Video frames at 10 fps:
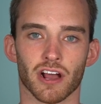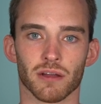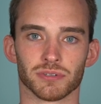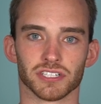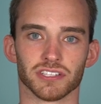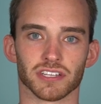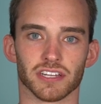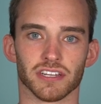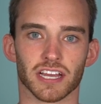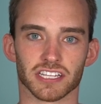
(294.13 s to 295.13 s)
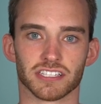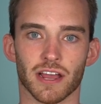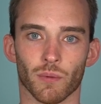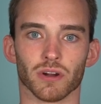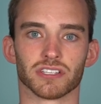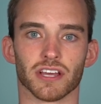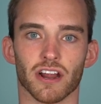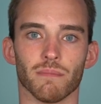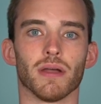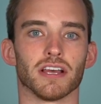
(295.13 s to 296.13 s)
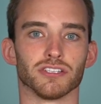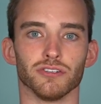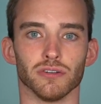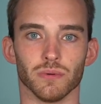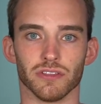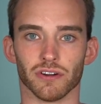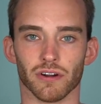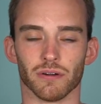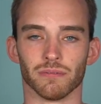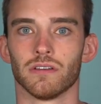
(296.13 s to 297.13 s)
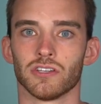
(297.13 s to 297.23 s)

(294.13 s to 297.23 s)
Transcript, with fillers: options and guest network setup as you do with Eero.